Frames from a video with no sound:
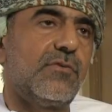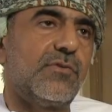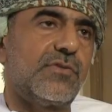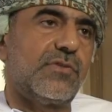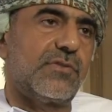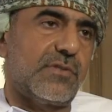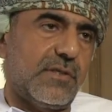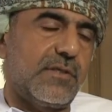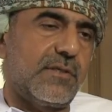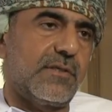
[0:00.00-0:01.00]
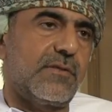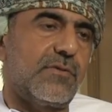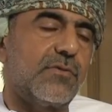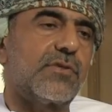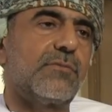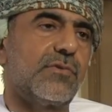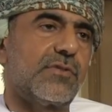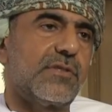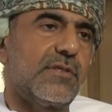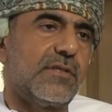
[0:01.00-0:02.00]
which is, can
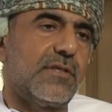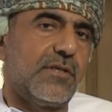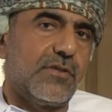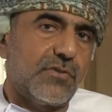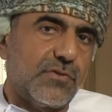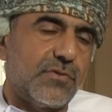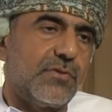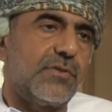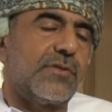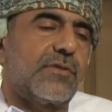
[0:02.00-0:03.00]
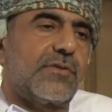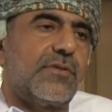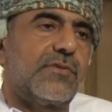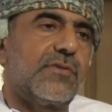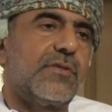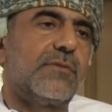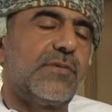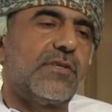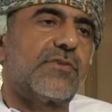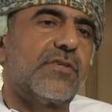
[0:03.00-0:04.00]
contribute to increase the
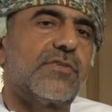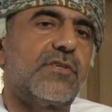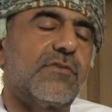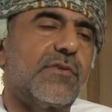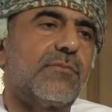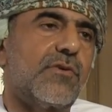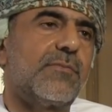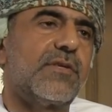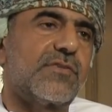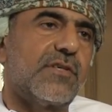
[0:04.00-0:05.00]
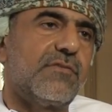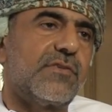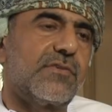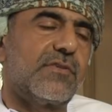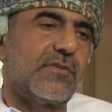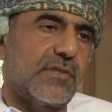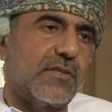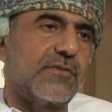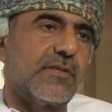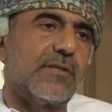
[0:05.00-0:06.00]
penetration of the broadband service in the
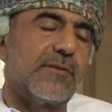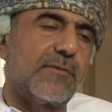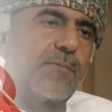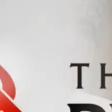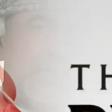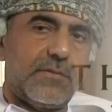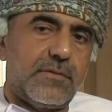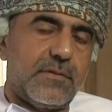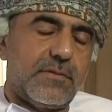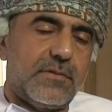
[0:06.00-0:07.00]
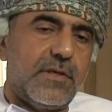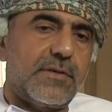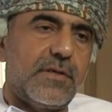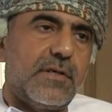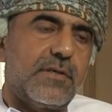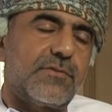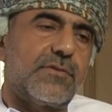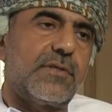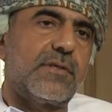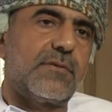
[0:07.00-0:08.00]
country. TRA
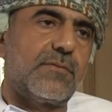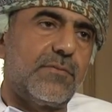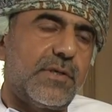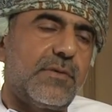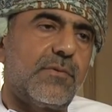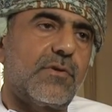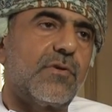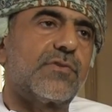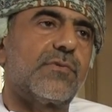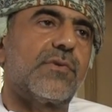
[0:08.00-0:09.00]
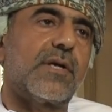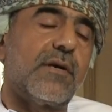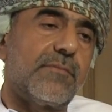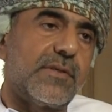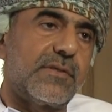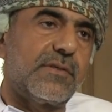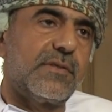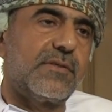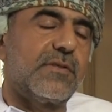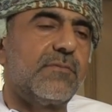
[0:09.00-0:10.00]
has uh, working closely with the government
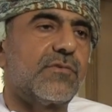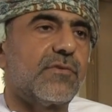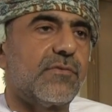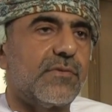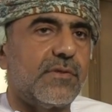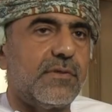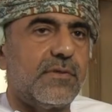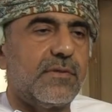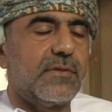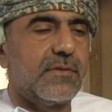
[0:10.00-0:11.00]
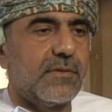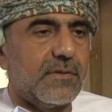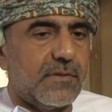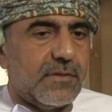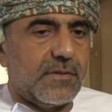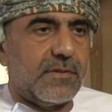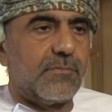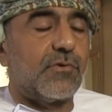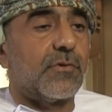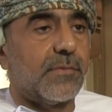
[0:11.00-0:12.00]
in terms of the
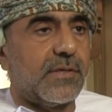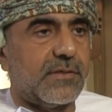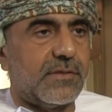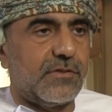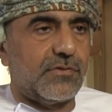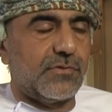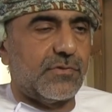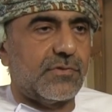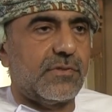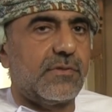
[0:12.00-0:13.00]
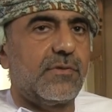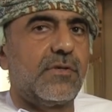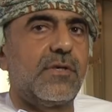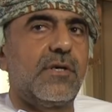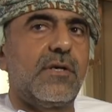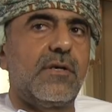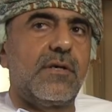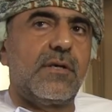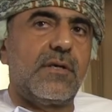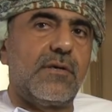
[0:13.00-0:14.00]
the broadband issues.
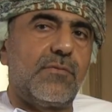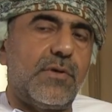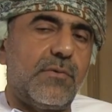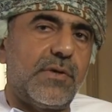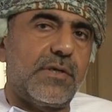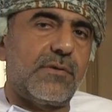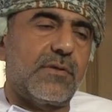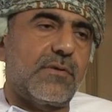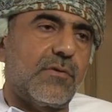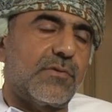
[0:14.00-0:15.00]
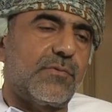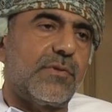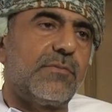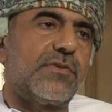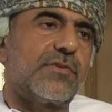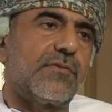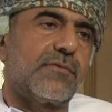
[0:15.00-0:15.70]
Uh, we are working close with the Ministry